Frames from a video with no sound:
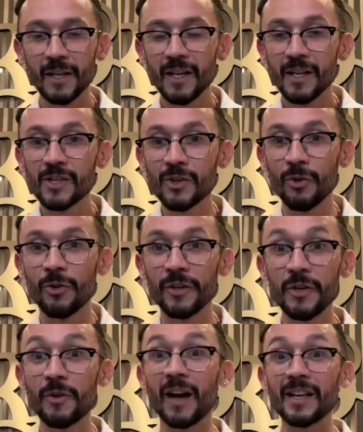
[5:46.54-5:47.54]
So
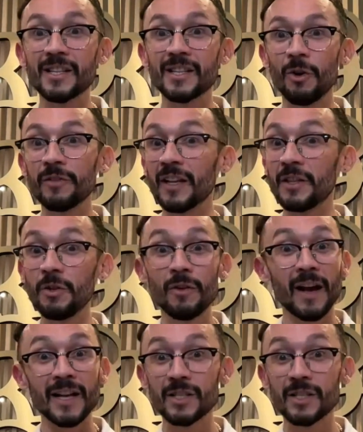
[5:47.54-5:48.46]
you guys know that you guys